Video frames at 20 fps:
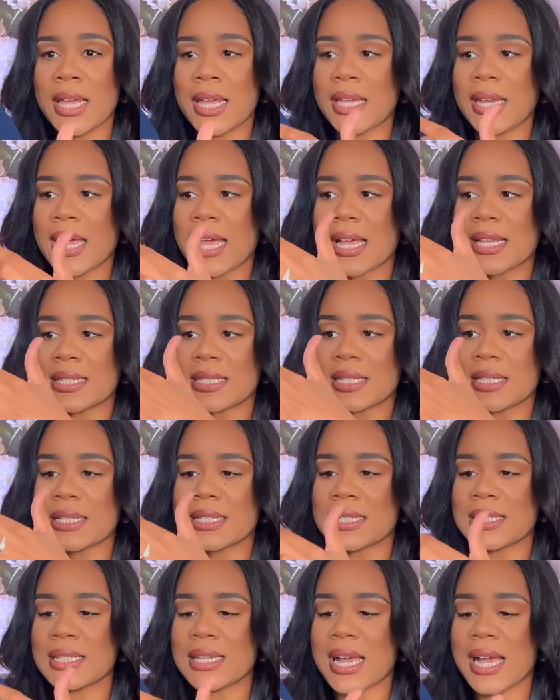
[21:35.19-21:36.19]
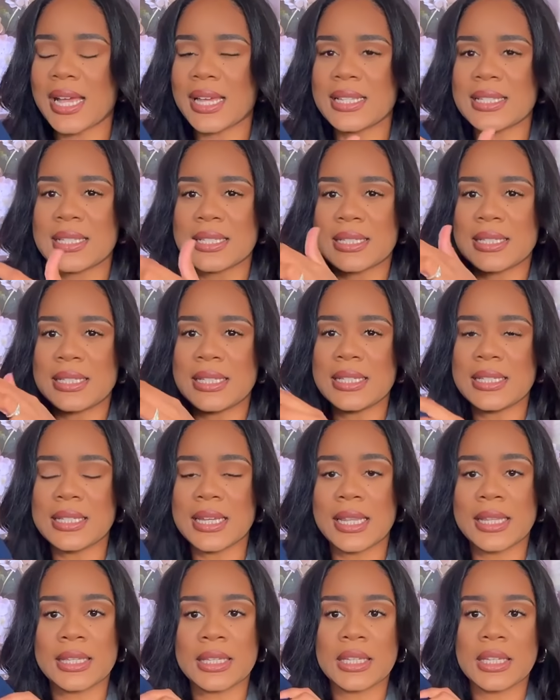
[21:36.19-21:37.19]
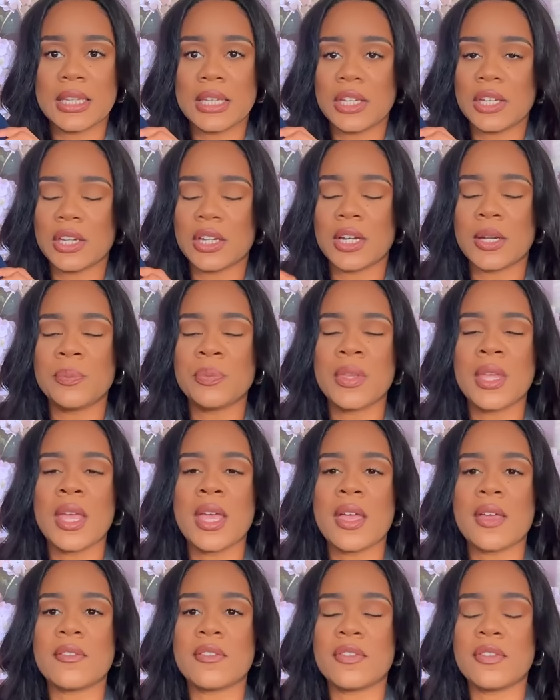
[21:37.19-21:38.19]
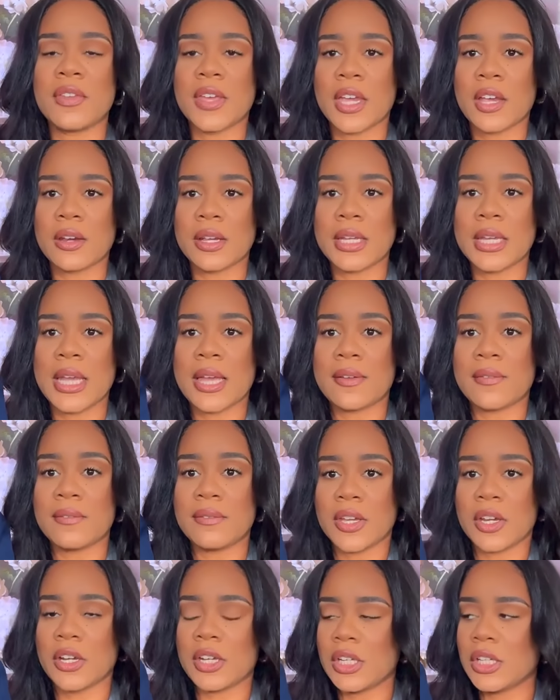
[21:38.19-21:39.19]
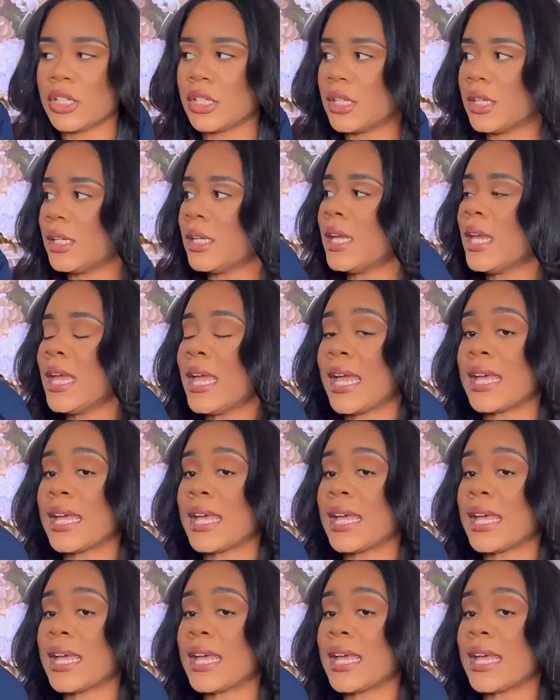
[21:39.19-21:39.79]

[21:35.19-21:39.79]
It has this nice detailing here very, very good.